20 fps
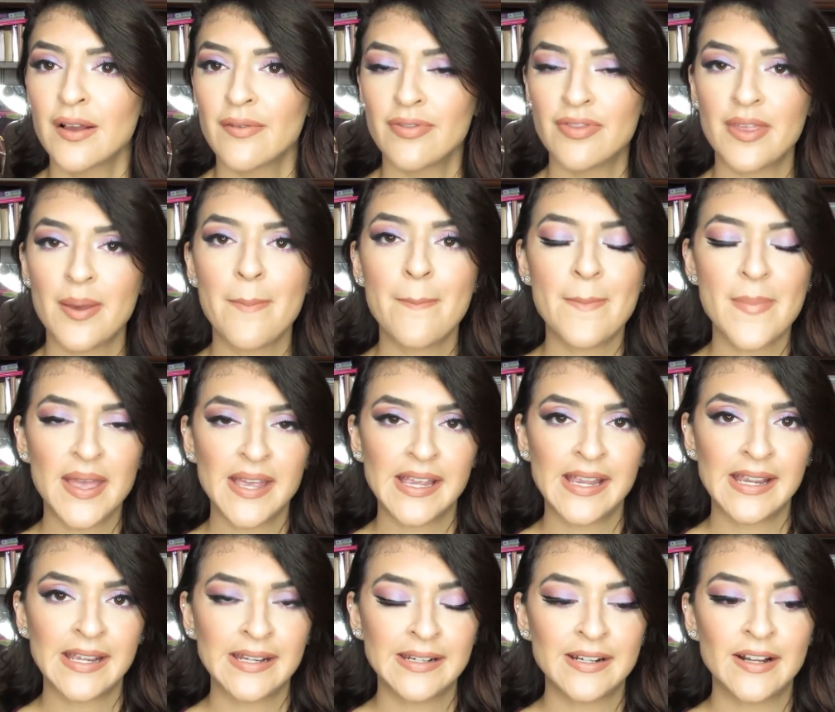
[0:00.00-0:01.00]
the
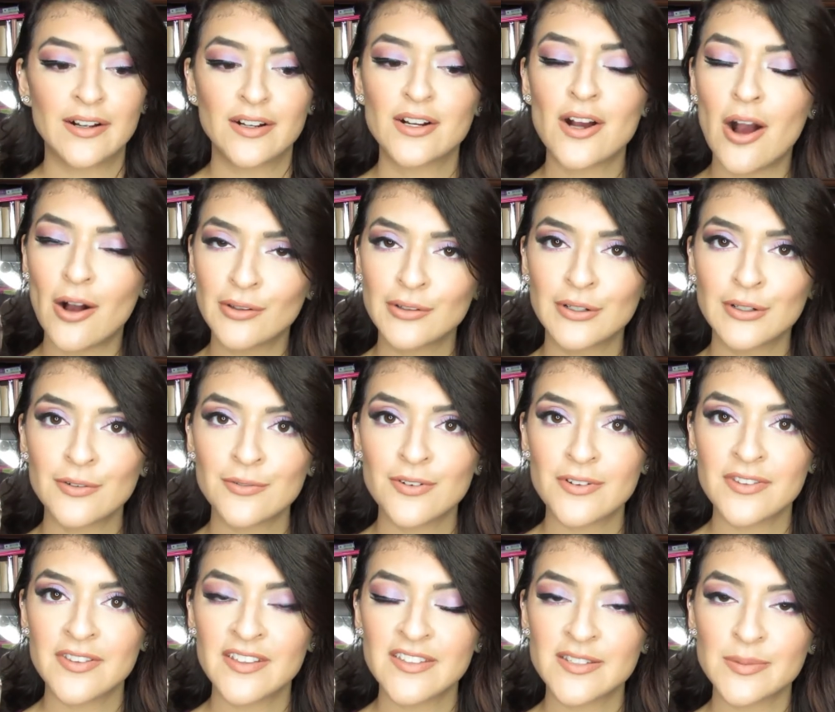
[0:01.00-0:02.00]
main color
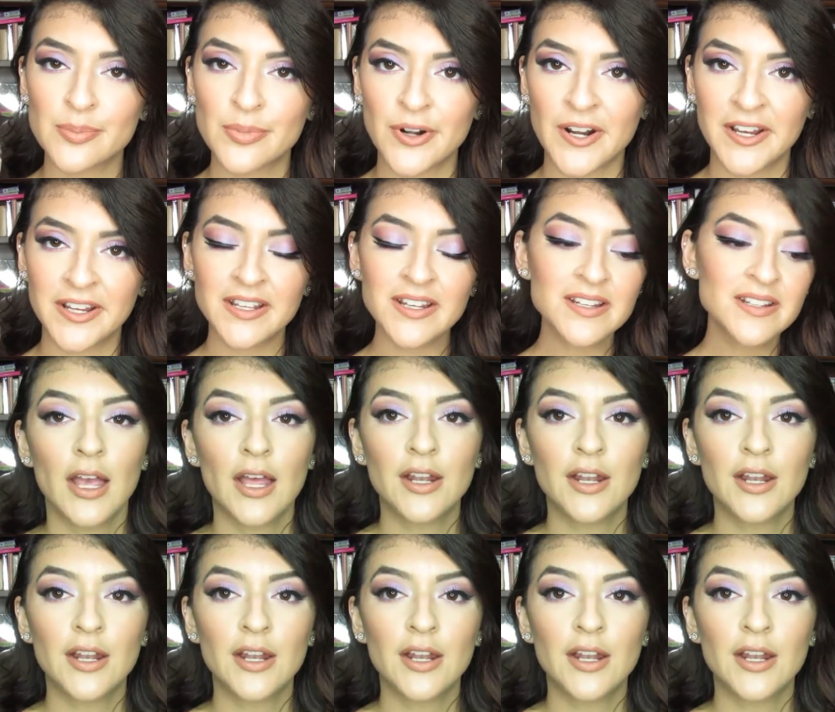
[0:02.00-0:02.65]
for this spring,